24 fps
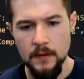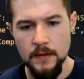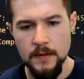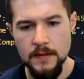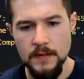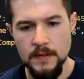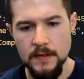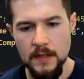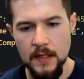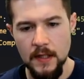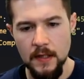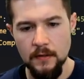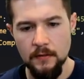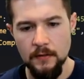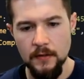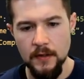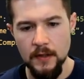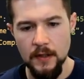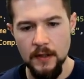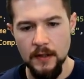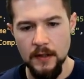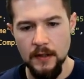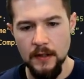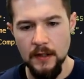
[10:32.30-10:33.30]
Save
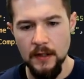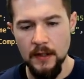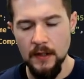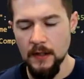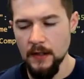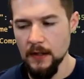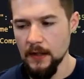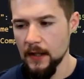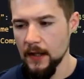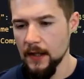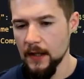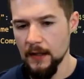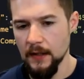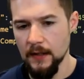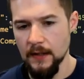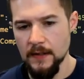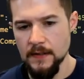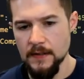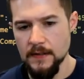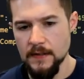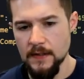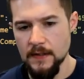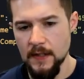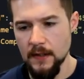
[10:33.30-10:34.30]
it again, and
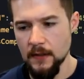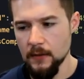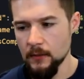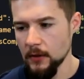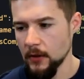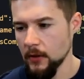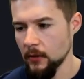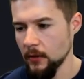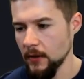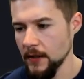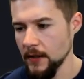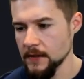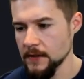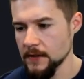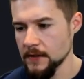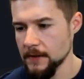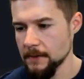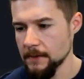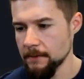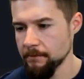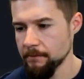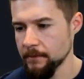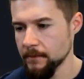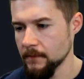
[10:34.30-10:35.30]
let's send a
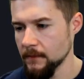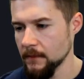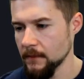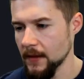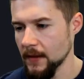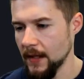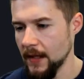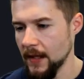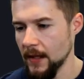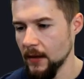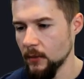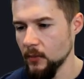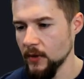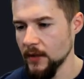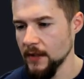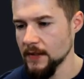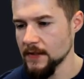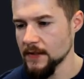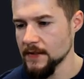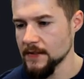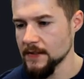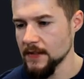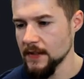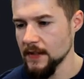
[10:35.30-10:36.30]
request. And we
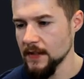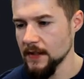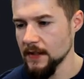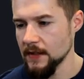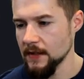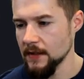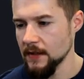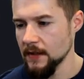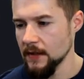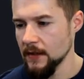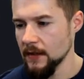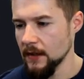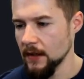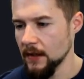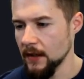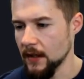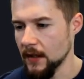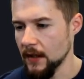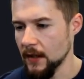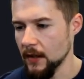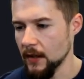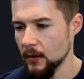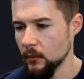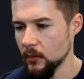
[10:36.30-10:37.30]
could see
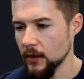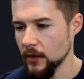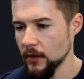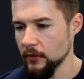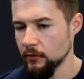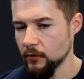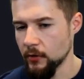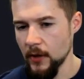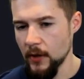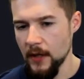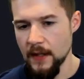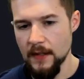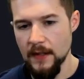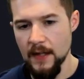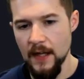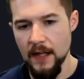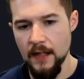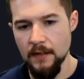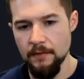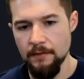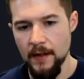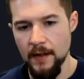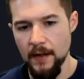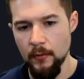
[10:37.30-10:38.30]
where we've created
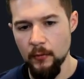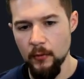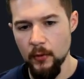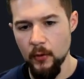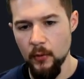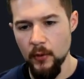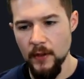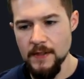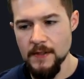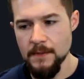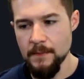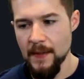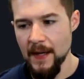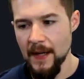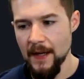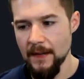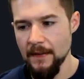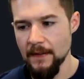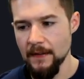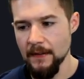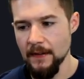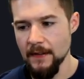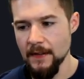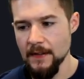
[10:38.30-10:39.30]
that. If I request back
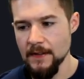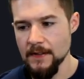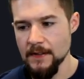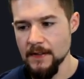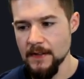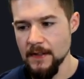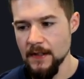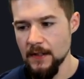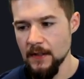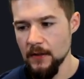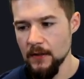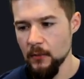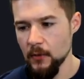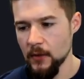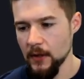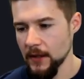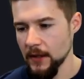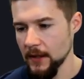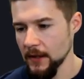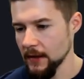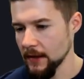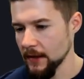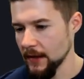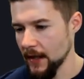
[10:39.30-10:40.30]
the list here, we're
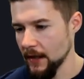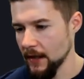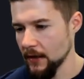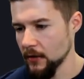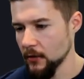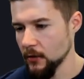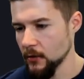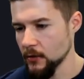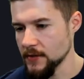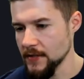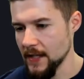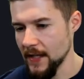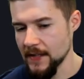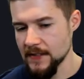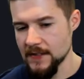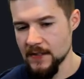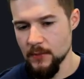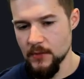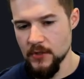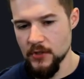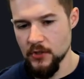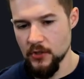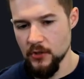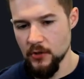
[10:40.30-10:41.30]
getting that new task that
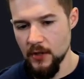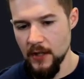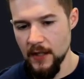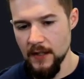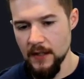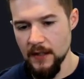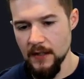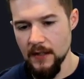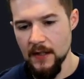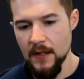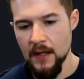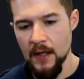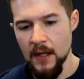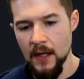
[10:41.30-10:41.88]
we just created.